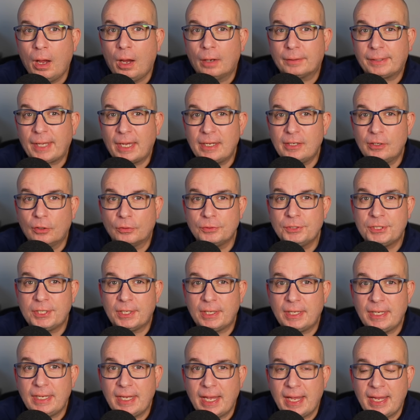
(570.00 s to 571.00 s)
Okay, on to
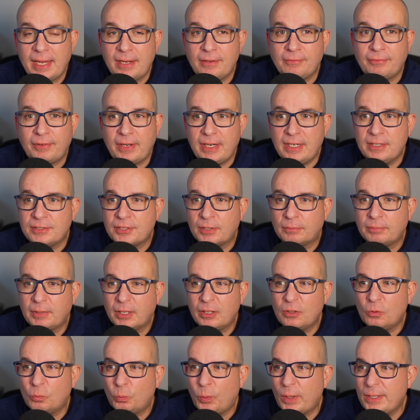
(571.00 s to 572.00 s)
the EVs. I'm going
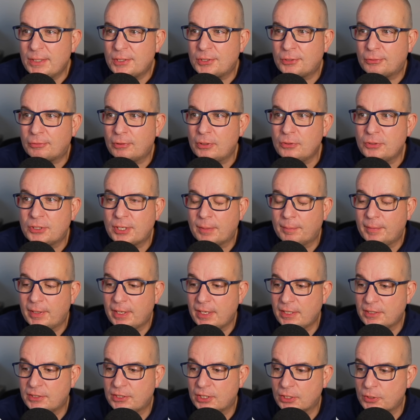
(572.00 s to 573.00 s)
to whiz through some of
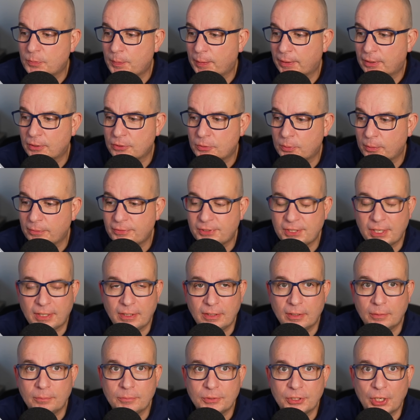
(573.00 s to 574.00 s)
these just because we've seen
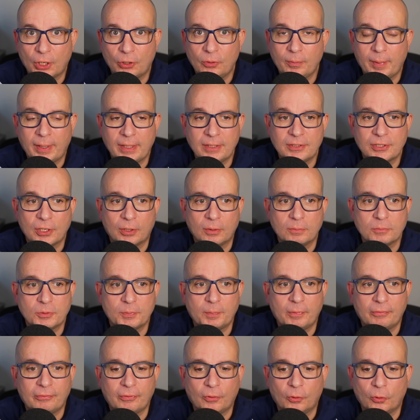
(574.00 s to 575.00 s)
them so many times
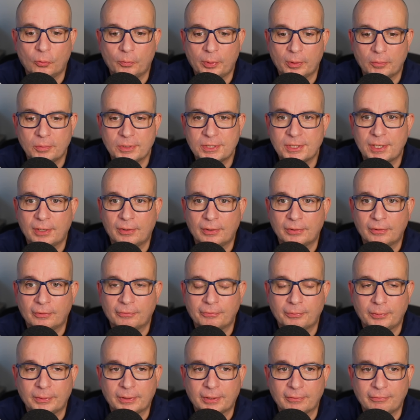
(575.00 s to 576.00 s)
before. But we're starting
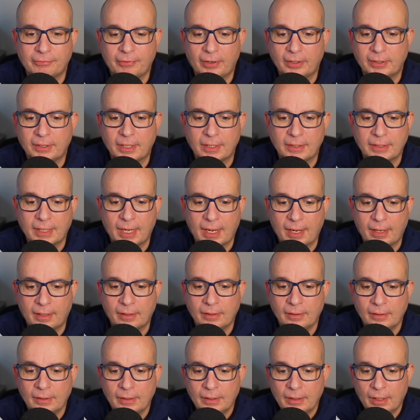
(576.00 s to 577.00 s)
off with the Funky Cat.
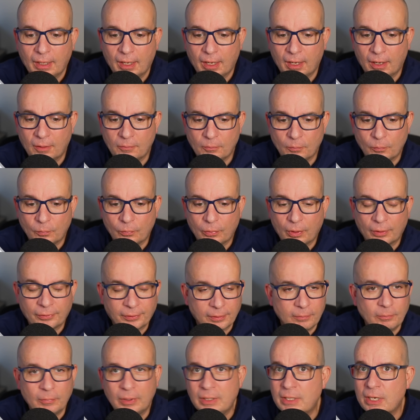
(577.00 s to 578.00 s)
I
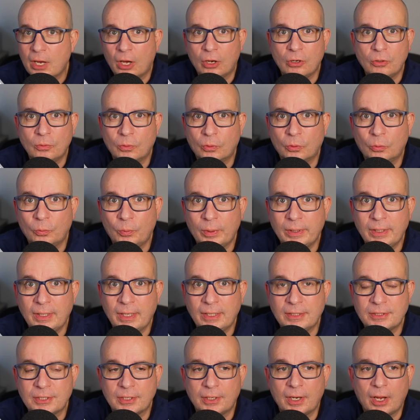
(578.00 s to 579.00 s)
think we know all we
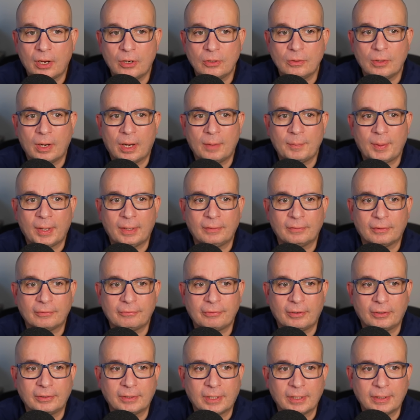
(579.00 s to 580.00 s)
need to know about the
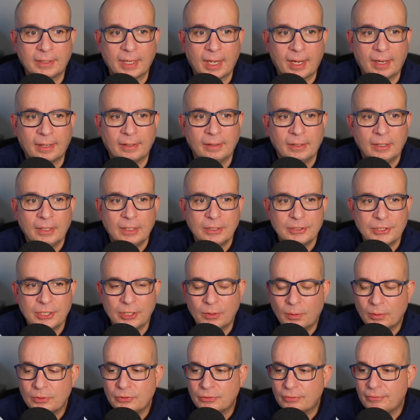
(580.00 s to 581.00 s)
Funky Cat.
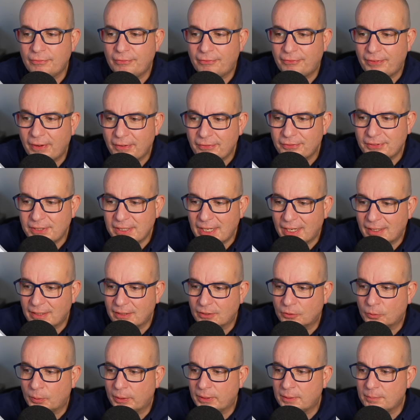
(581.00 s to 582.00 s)
258
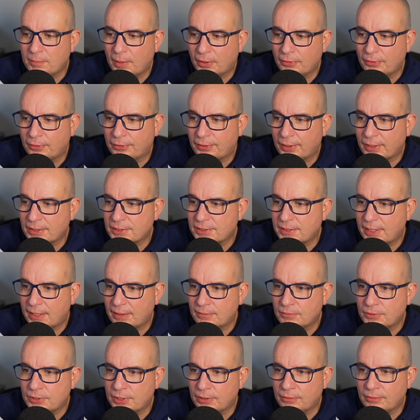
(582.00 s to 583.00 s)
quid a month, that's
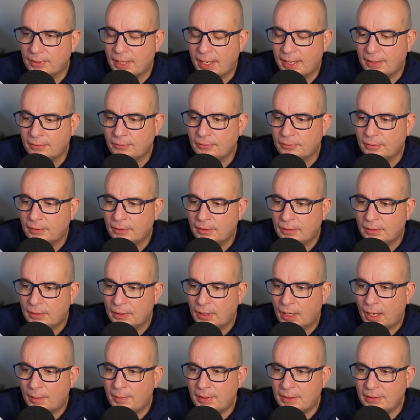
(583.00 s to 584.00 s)
down to now.
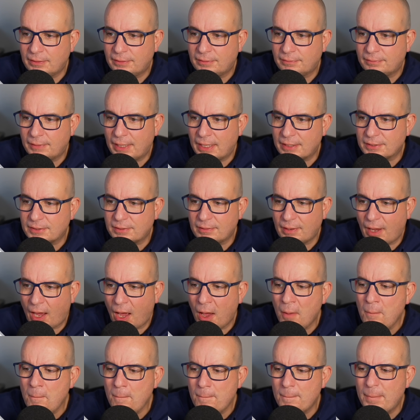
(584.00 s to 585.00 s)
I mean, that's
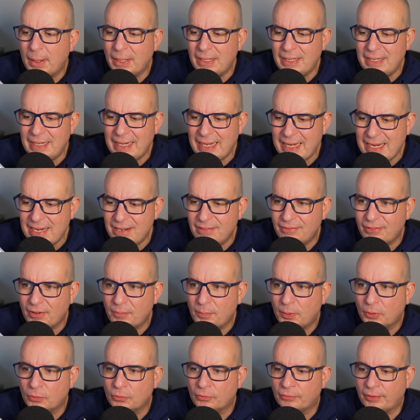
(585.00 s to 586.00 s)

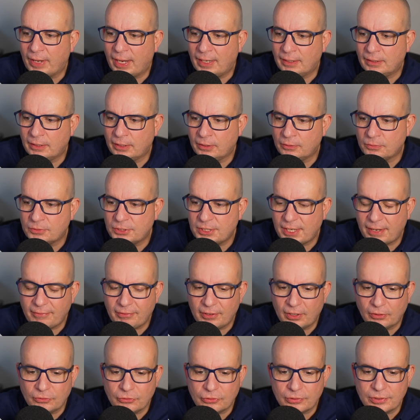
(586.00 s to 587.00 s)
unbelievable value.
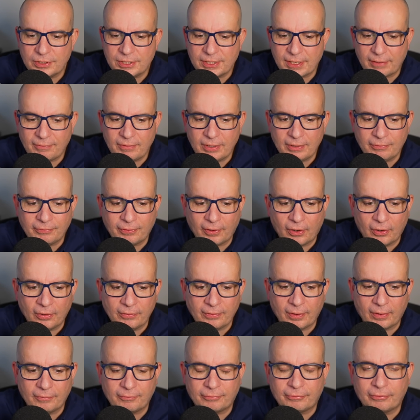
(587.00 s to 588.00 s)
775
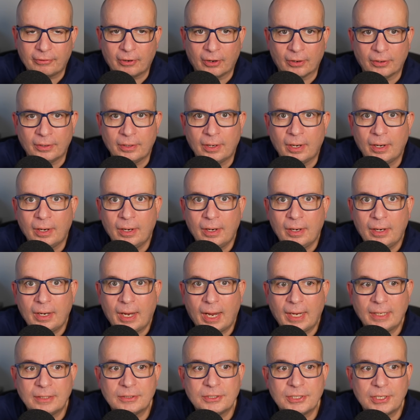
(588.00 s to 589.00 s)
up front
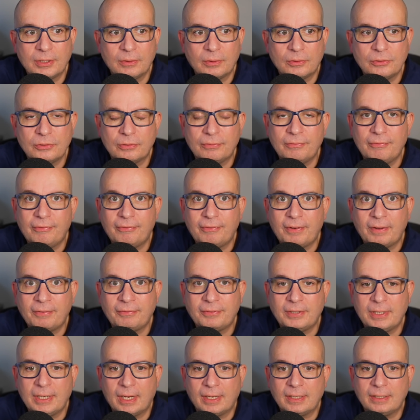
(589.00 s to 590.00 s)
and
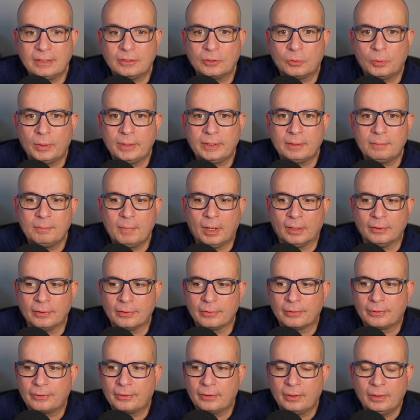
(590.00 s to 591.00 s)
258 quid a
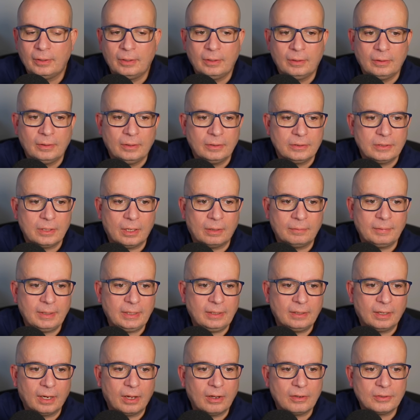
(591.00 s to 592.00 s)
month. I mean,
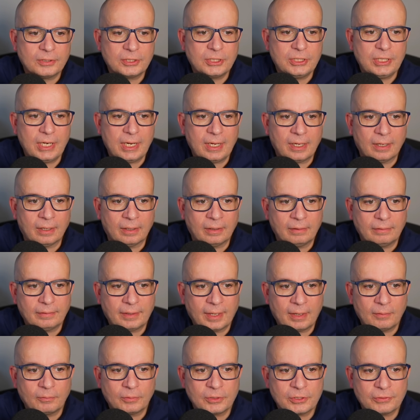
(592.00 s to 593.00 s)
last year
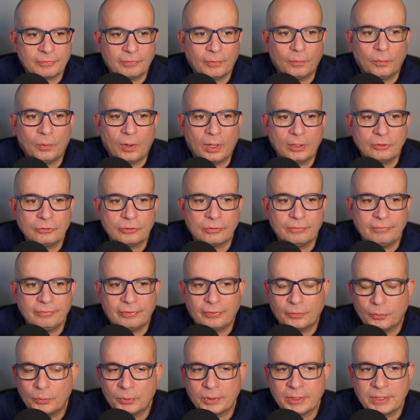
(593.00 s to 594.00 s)
that was
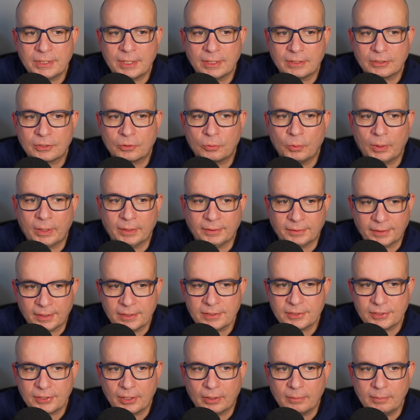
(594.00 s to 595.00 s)
446 quid.
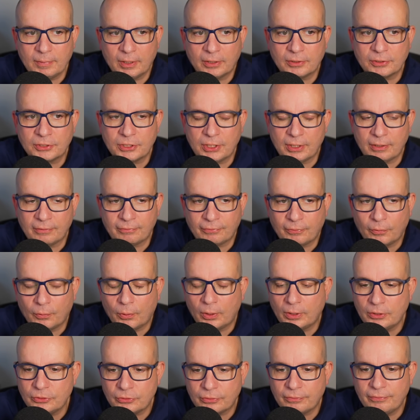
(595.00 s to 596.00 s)
This time last year,
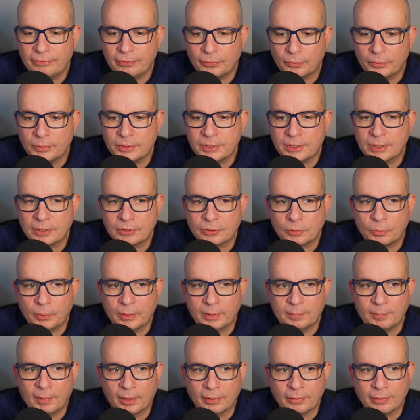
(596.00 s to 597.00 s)
446 quid
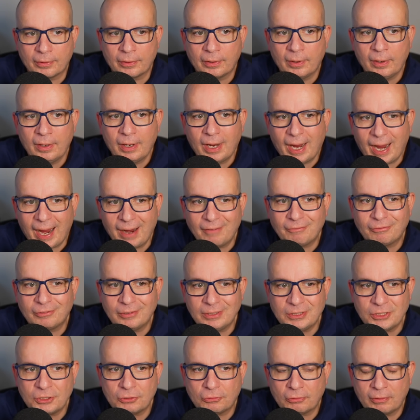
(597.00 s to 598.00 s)
a month.
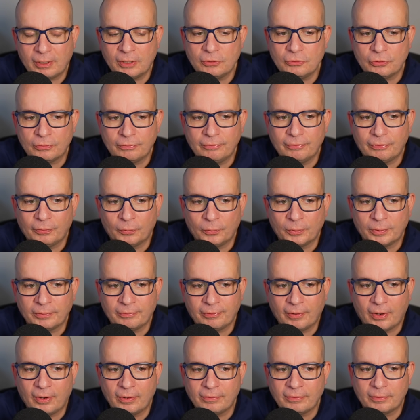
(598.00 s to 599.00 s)
Average
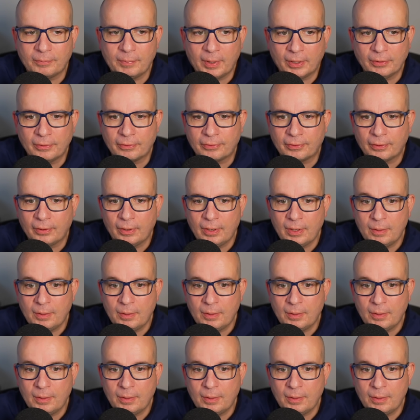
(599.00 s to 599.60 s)
345 a month.